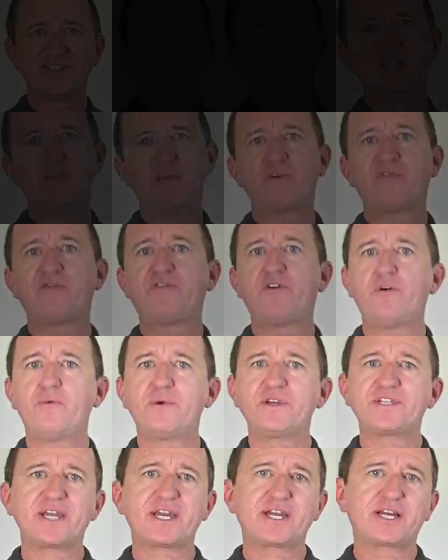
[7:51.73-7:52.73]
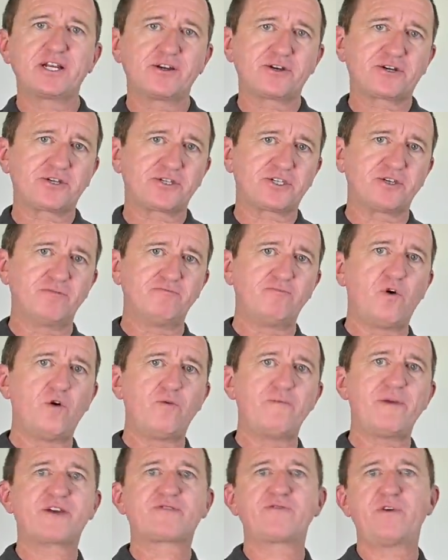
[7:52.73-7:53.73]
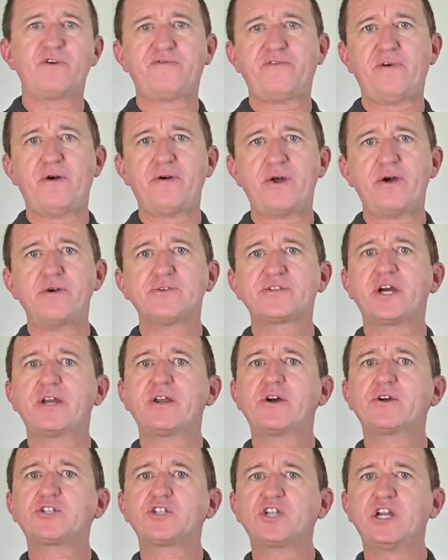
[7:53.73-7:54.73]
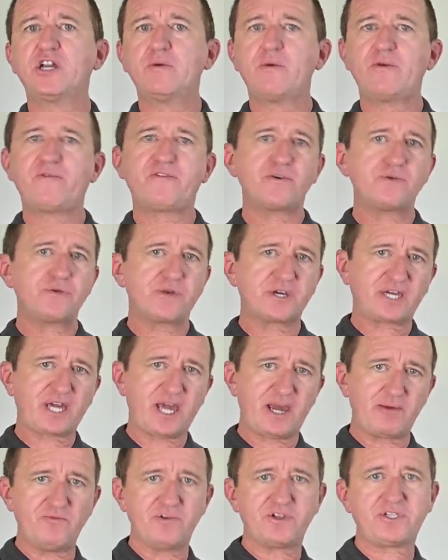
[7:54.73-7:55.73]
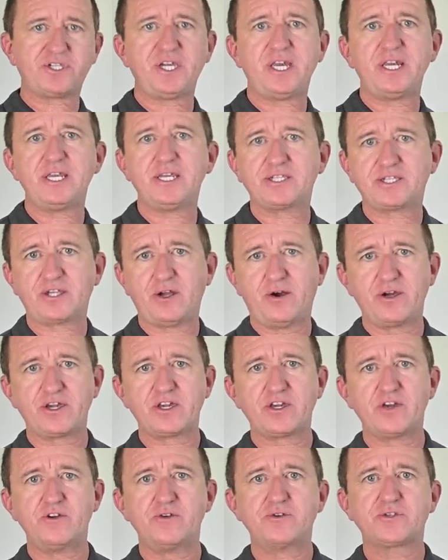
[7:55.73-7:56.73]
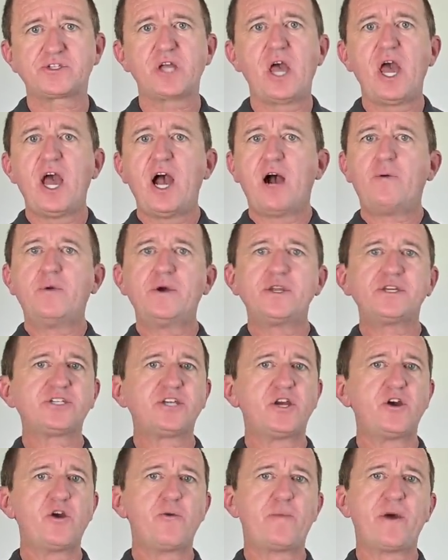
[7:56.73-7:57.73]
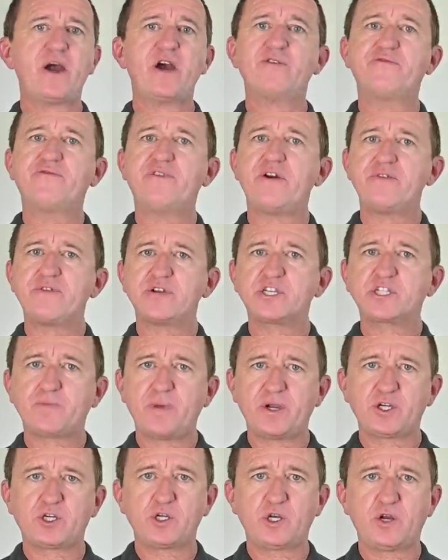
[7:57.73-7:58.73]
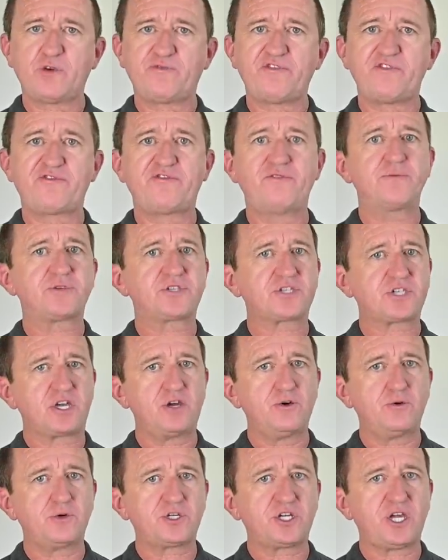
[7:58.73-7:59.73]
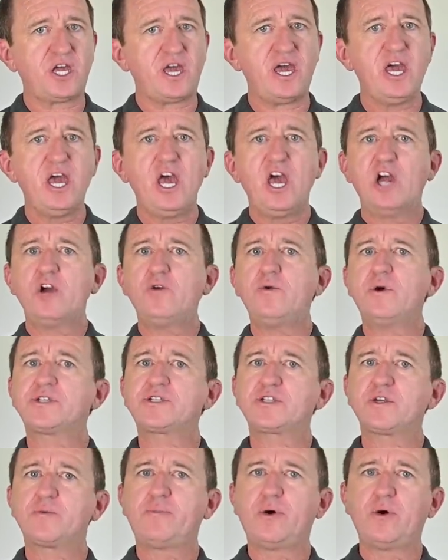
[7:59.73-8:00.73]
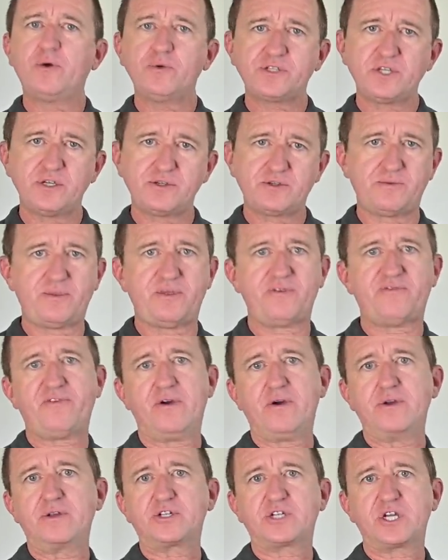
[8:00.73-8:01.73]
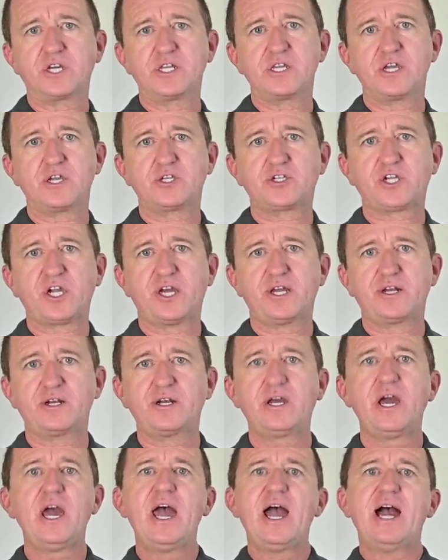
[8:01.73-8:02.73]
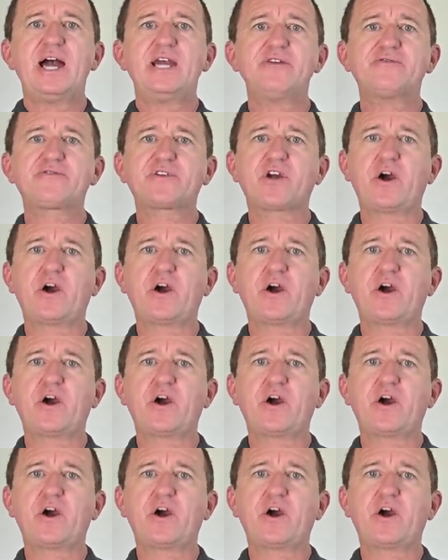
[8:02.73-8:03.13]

Now before we take a look at some more macro photos and I share with you the camera settings that I used, I want to tell you about a very special offer from Skillshare who are supporters of the Photogenius channel and have